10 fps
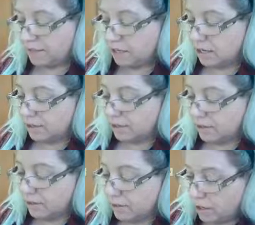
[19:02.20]
is not a
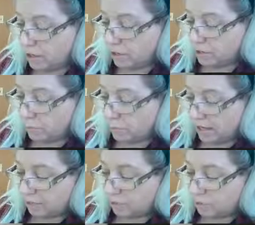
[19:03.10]
0. So we
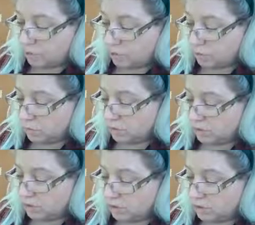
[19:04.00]
have two
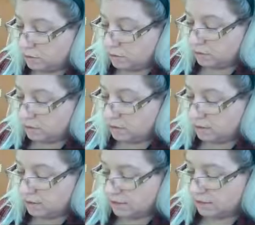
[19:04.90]

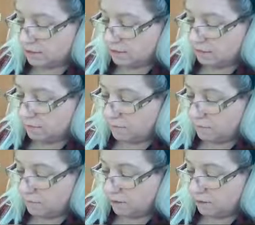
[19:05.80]
solutions
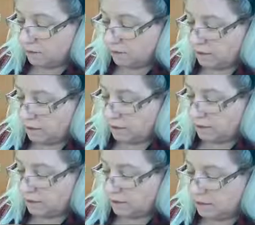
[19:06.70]
for
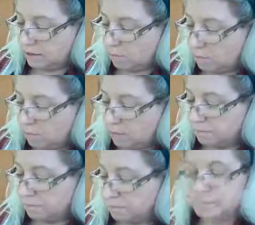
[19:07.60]
this
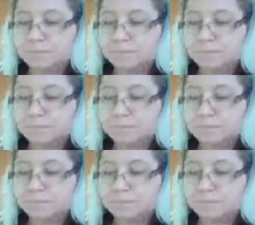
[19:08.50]
problem.